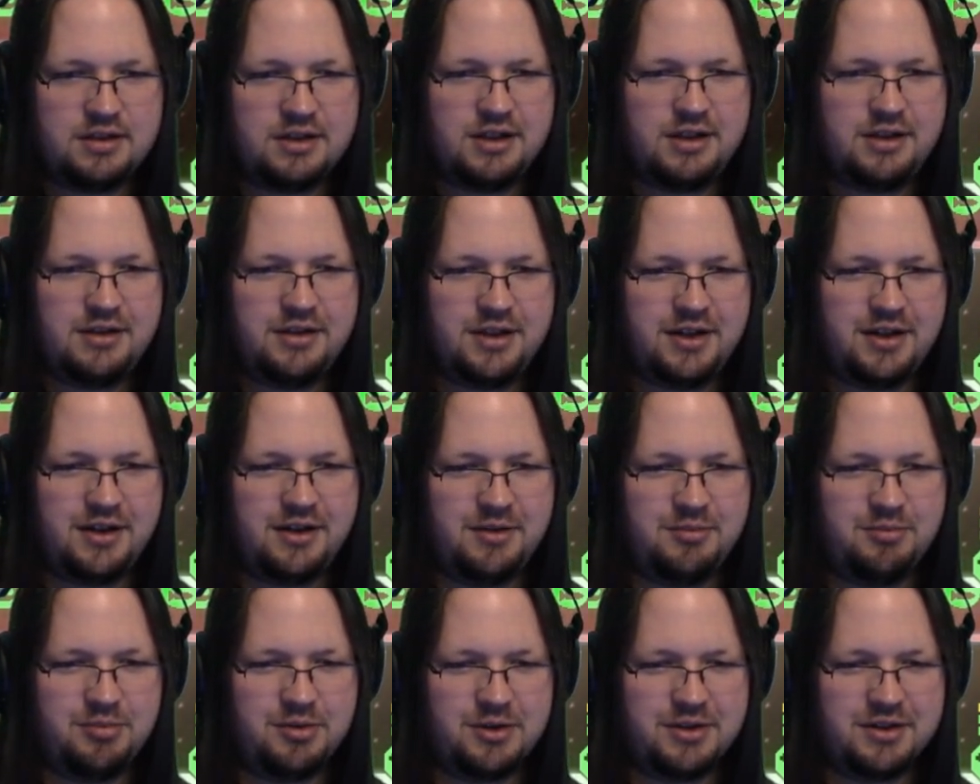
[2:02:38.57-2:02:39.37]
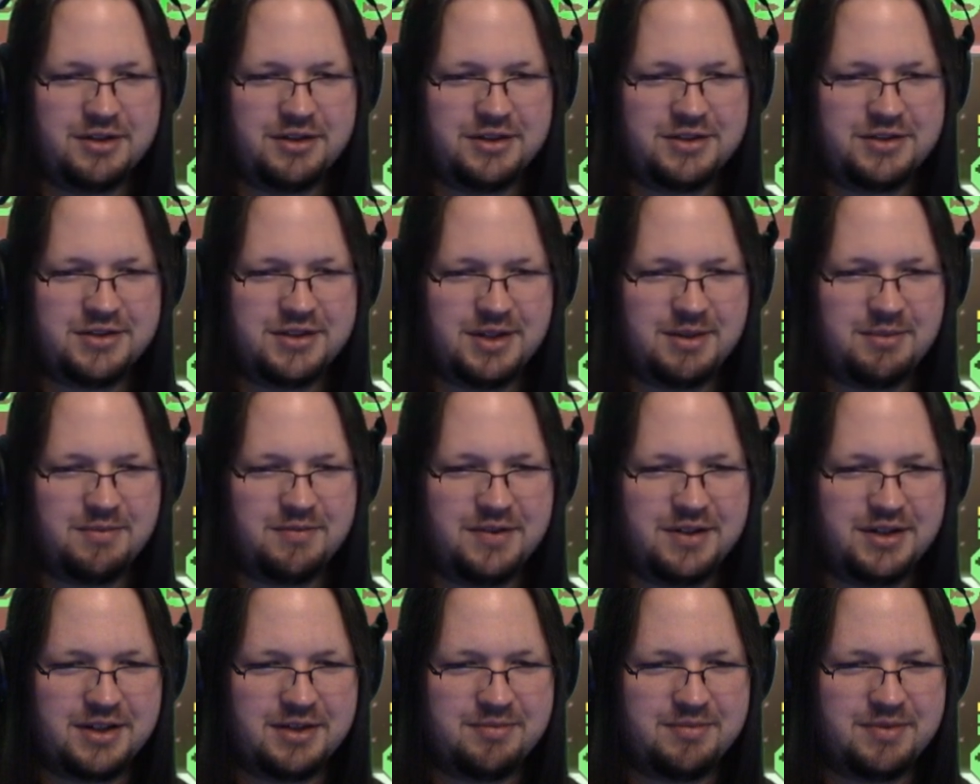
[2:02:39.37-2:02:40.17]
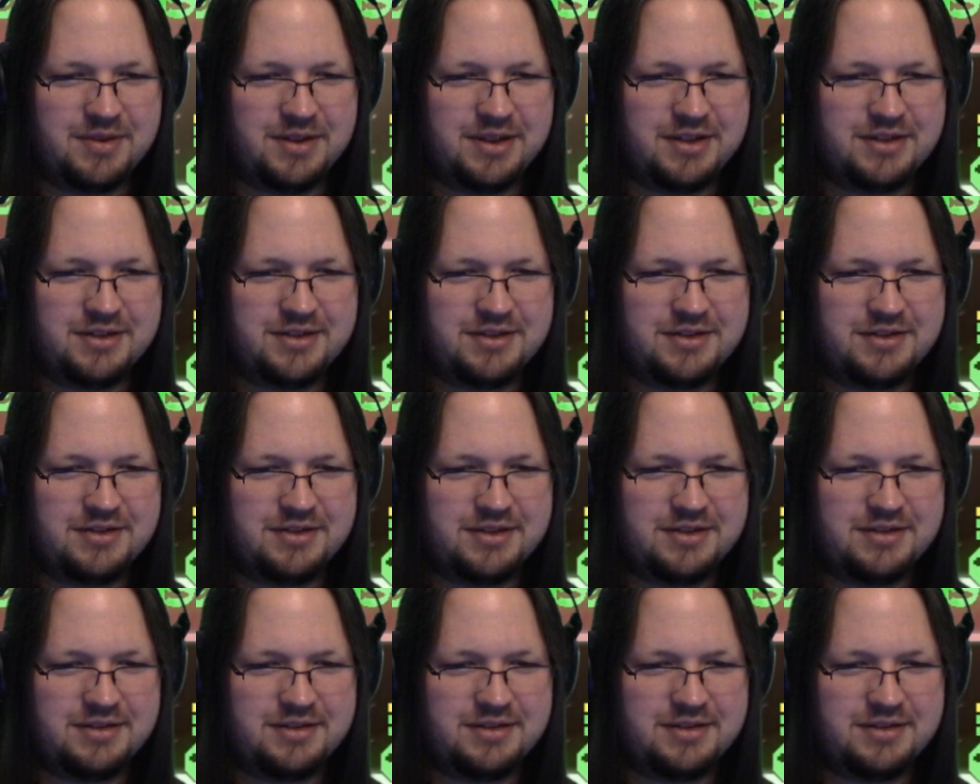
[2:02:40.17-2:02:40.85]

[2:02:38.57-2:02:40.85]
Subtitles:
bother. They all boarded the same fucking place.